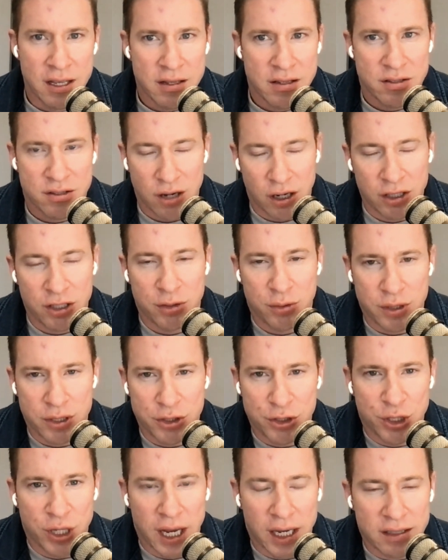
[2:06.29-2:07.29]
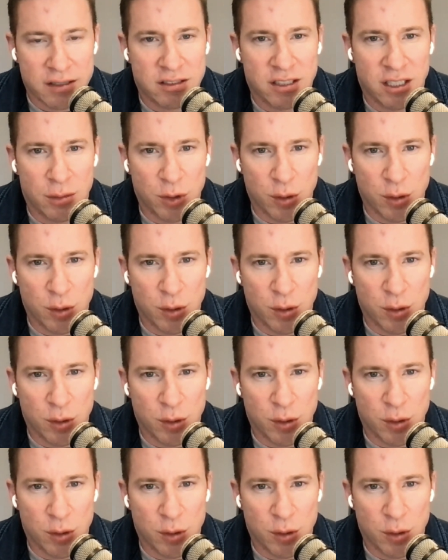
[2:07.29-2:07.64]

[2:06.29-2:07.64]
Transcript: start to inject some